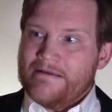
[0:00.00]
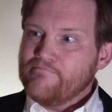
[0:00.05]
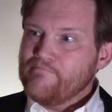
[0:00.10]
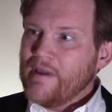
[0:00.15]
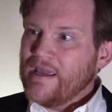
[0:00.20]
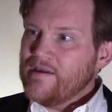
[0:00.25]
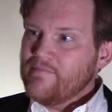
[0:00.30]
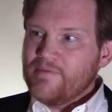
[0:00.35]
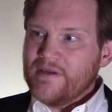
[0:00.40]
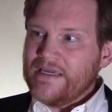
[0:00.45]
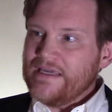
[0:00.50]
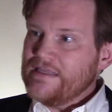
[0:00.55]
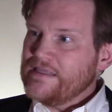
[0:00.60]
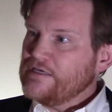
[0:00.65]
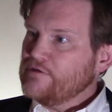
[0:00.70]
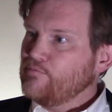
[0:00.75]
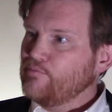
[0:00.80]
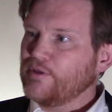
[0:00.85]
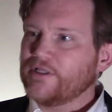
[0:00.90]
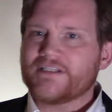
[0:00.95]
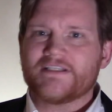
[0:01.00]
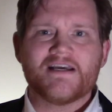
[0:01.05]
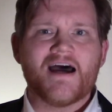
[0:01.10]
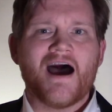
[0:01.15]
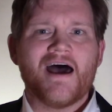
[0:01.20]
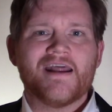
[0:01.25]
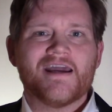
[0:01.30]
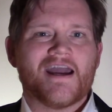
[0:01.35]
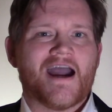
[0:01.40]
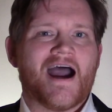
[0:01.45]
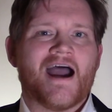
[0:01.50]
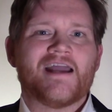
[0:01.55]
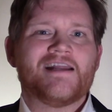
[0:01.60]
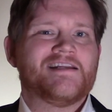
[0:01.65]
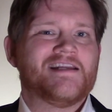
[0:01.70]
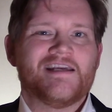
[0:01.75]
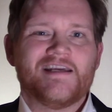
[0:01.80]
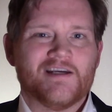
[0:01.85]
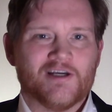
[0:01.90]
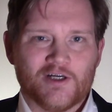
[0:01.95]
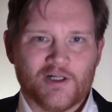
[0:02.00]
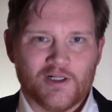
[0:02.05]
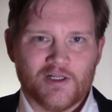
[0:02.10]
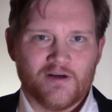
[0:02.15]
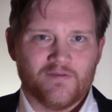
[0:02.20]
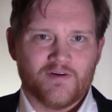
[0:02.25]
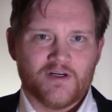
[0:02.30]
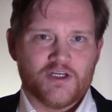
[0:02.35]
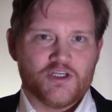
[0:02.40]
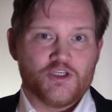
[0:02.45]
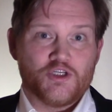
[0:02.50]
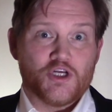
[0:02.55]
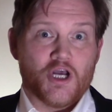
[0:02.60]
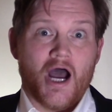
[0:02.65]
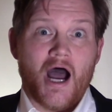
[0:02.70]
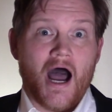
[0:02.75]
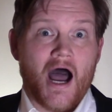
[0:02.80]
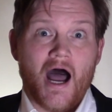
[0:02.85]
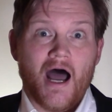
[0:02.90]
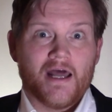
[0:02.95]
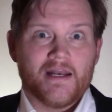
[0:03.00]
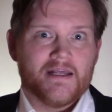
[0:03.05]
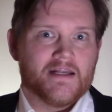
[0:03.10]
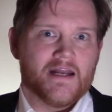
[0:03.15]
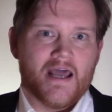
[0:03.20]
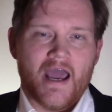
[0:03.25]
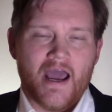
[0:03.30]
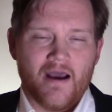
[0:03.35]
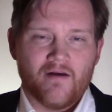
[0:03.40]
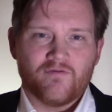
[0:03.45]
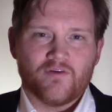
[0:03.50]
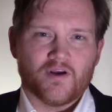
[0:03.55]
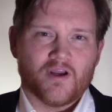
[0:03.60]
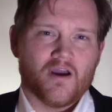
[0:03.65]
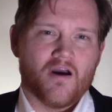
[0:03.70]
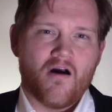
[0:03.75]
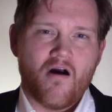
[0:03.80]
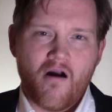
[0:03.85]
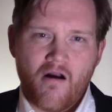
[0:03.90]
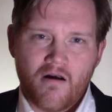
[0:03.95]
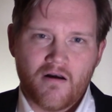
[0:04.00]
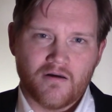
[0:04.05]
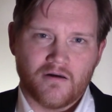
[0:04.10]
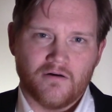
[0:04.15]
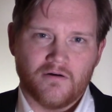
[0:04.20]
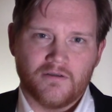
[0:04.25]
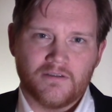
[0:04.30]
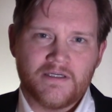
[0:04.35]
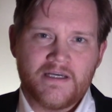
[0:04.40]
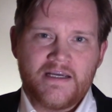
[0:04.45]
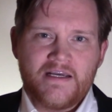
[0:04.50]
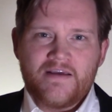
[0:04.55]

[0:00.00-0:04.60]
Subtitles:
maybe the platonic ideal of a jihad in Africa article.